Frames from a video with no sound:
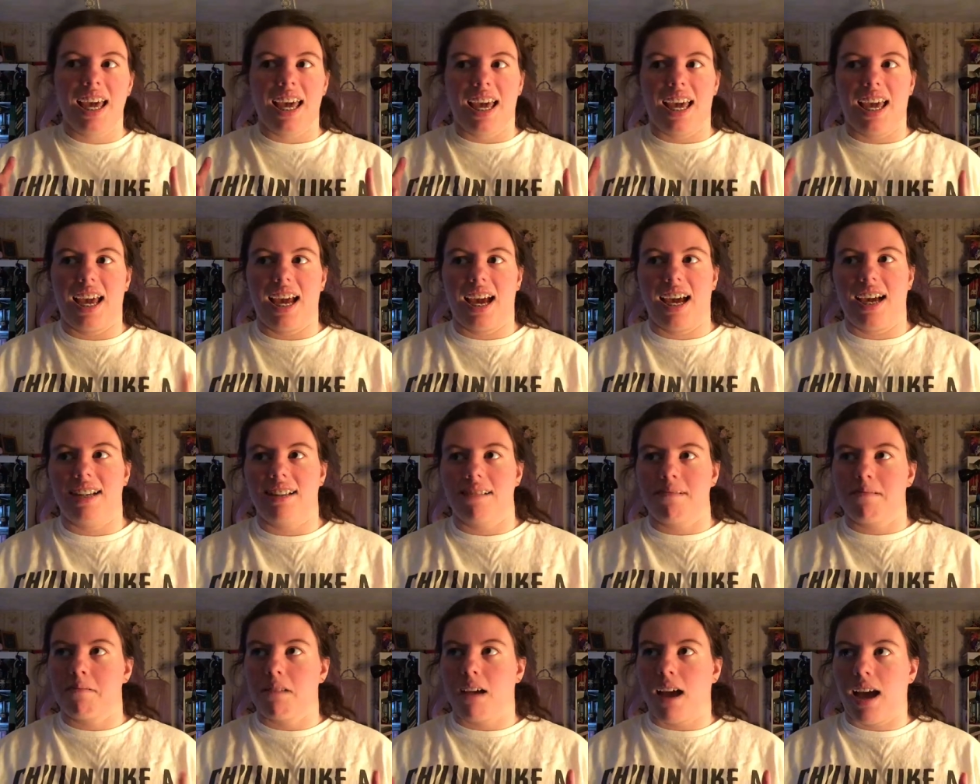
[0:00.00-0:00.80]

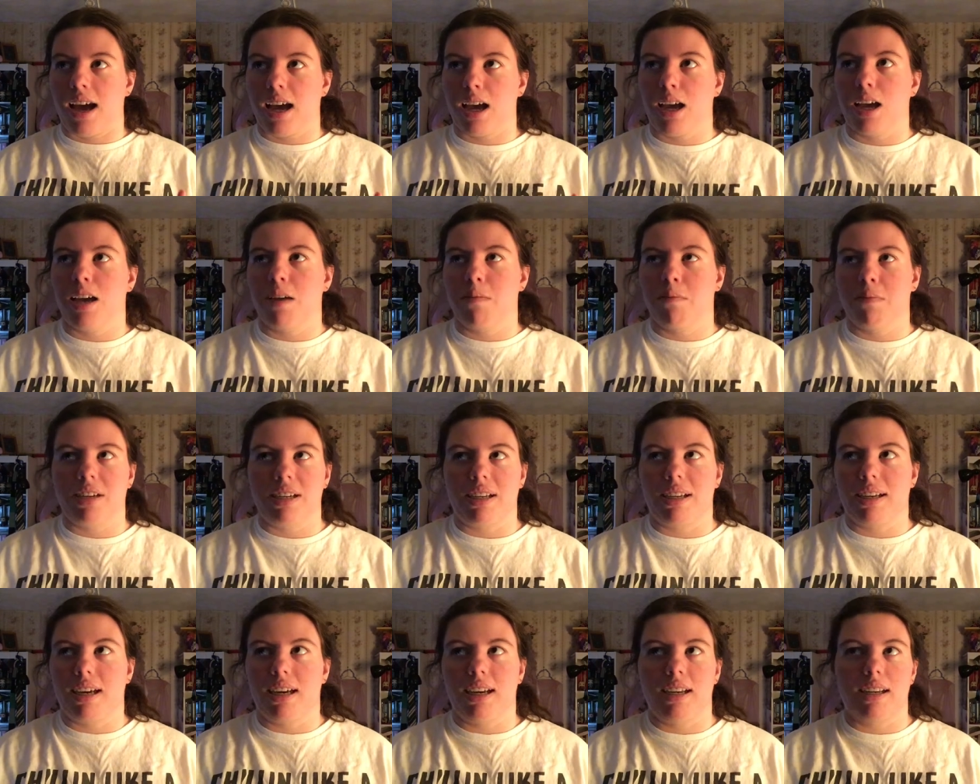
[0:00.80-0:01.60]
and I am
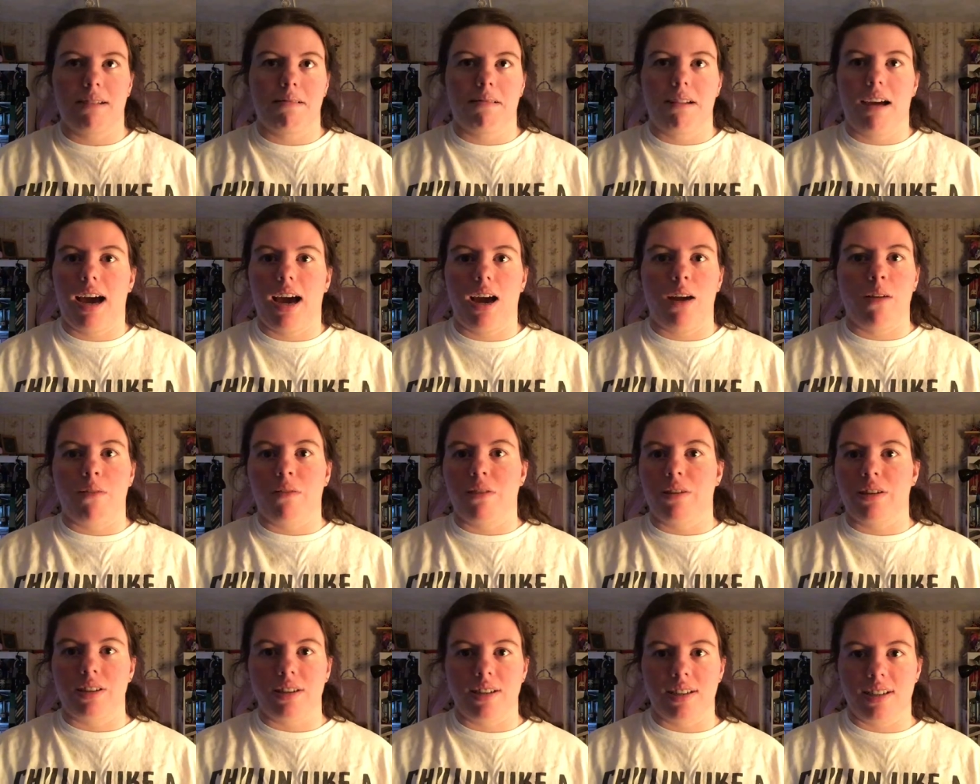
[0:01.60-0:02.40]
like an
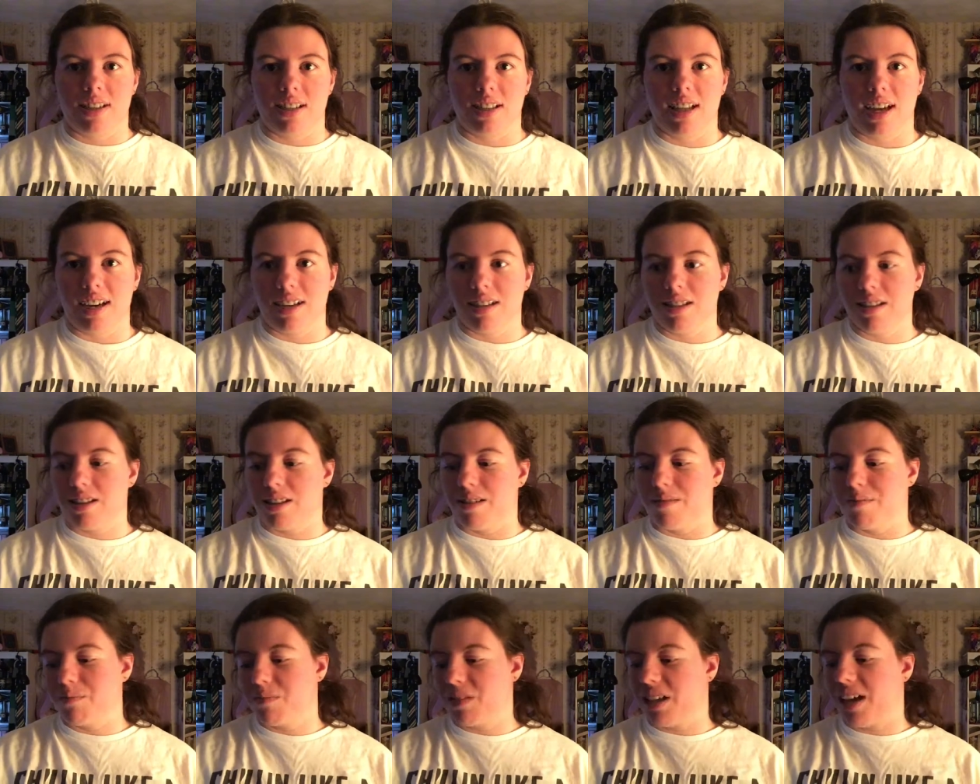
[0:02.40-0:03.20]
hour into that.
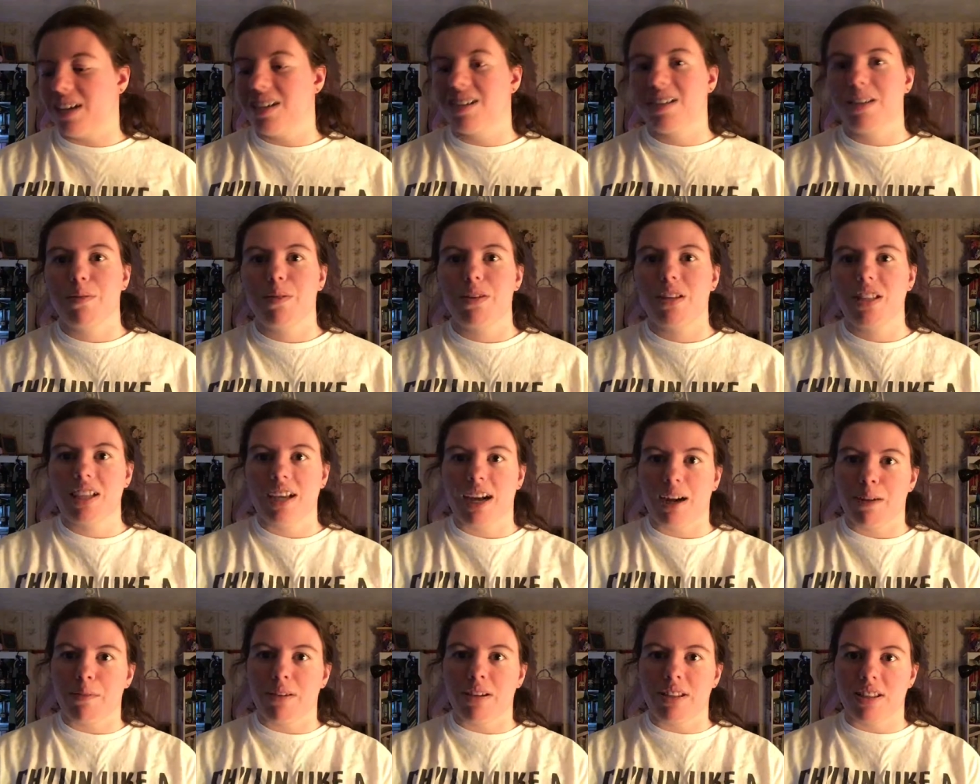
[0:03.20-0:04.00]
So that is
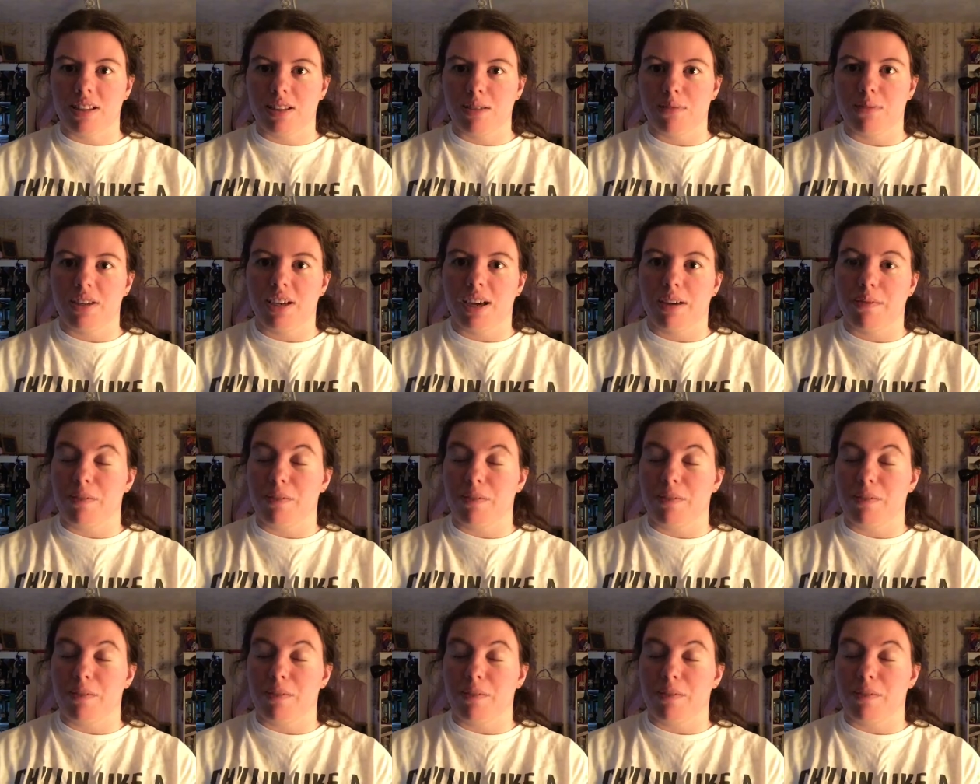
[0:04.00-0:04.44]
everything I read this week,